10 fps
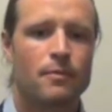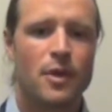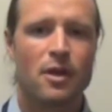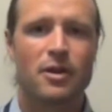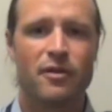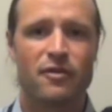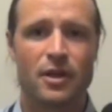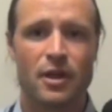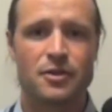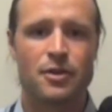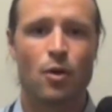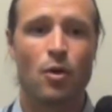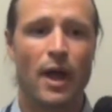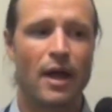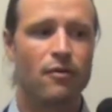Internet of Things and the
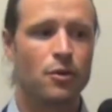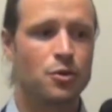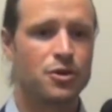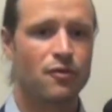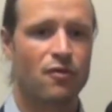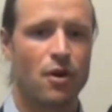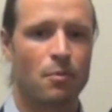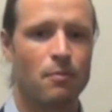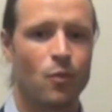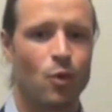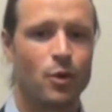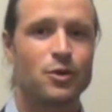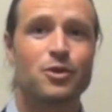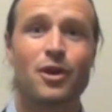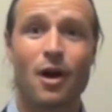whole evolution from what we
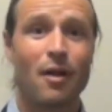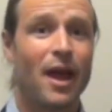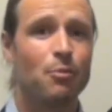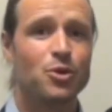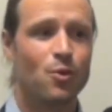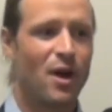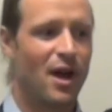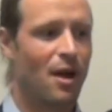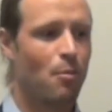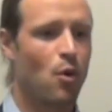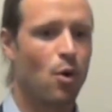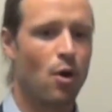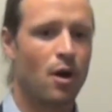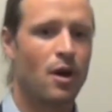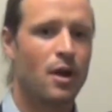used to call M2M
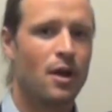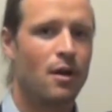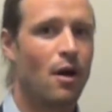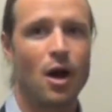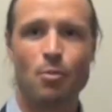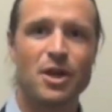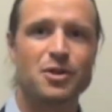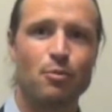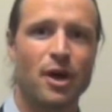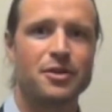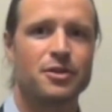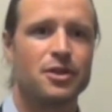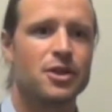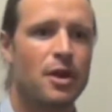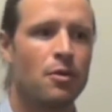or automation buses
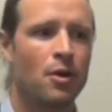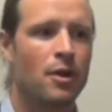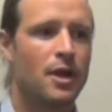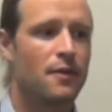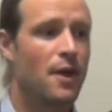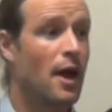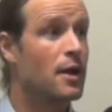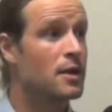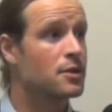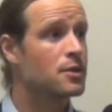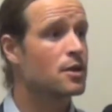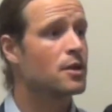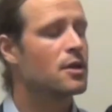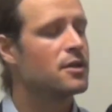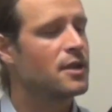in general in the 90s,
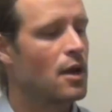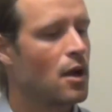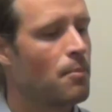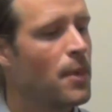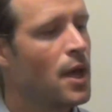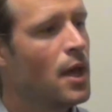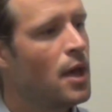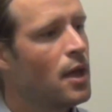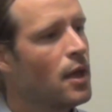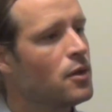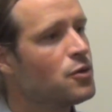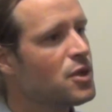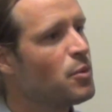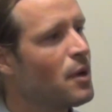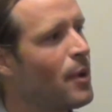is that it used
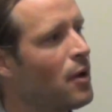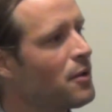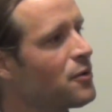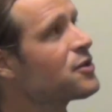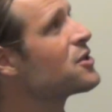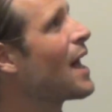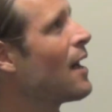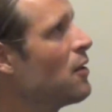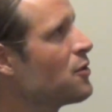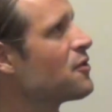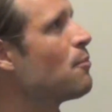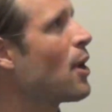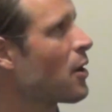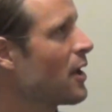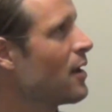to be about little silos of
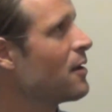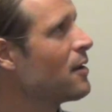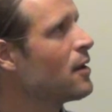market.